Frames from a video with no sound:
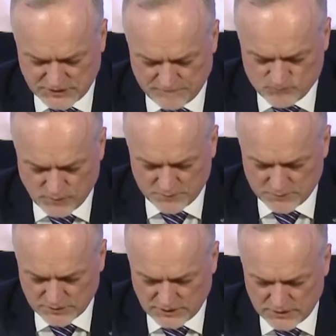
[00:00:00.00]
possible. I
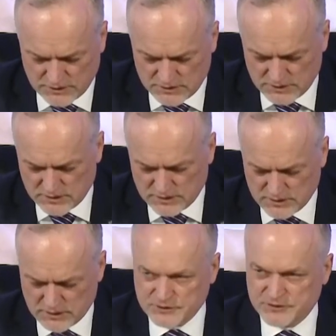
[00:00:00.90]
think what we could say
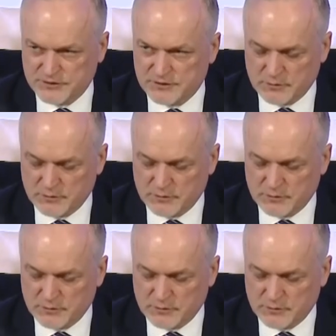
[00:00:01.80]
here